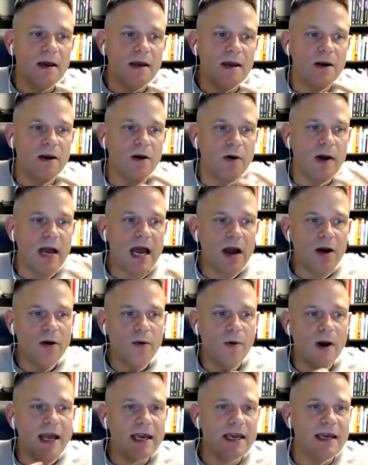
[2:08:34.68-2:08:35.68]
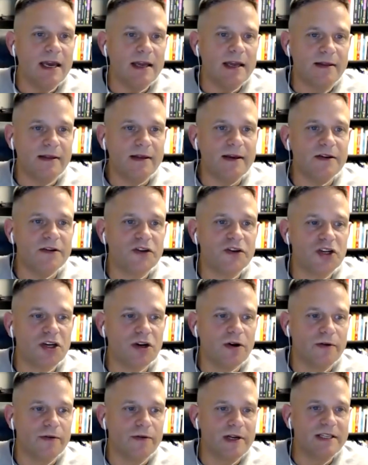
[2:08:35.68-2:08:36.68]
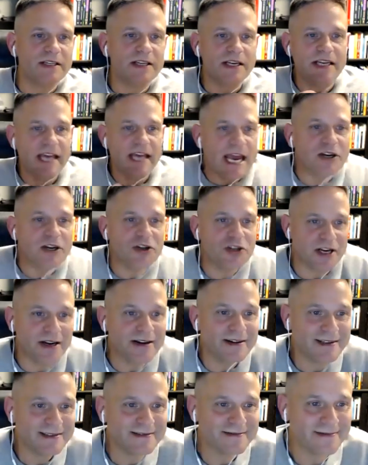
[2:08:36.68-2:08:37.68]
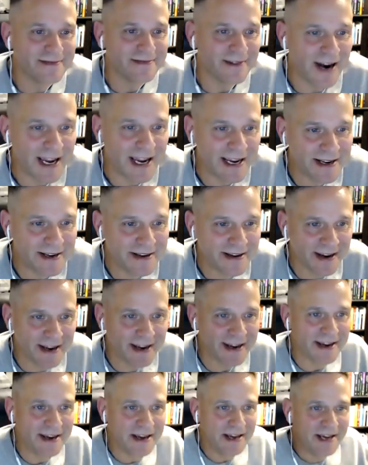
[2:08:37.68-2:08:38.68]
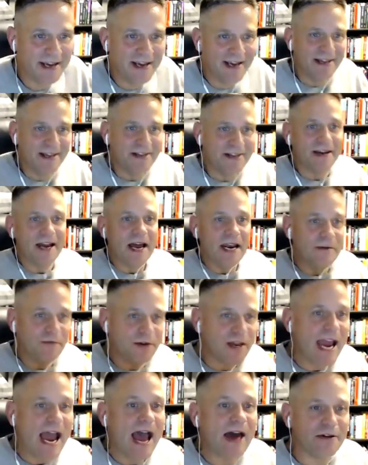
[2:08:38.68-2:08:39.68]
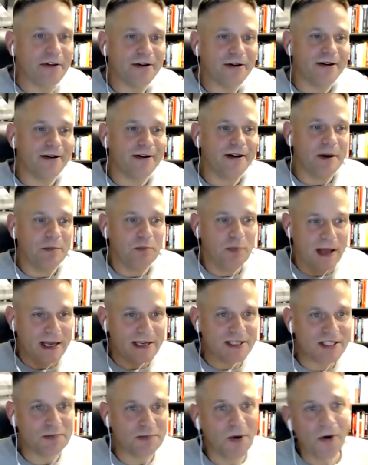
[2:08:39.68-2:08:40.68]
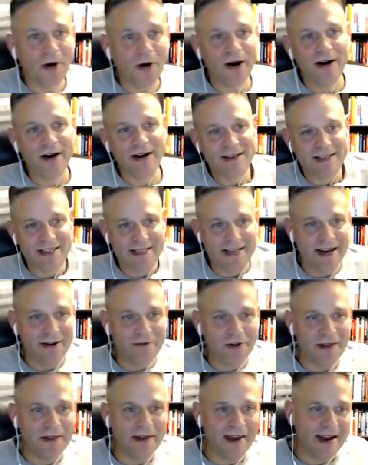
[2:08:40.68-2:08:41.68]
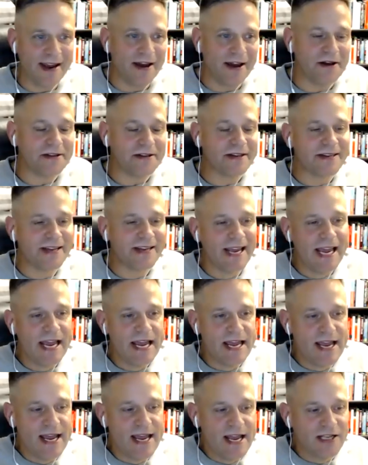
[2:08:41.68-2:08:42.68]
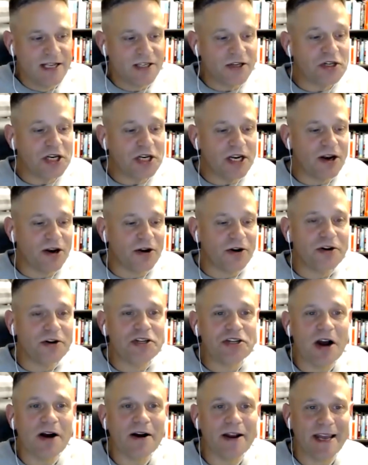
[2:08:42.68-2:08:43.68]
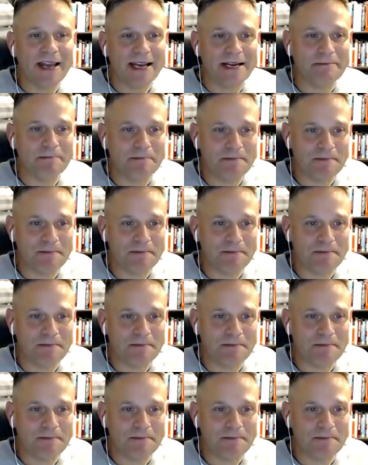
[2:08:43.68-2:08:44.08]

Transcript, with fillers: you know how do I get these children's attention, right? To to kind of gather and play sports and everything else. So she learned juggling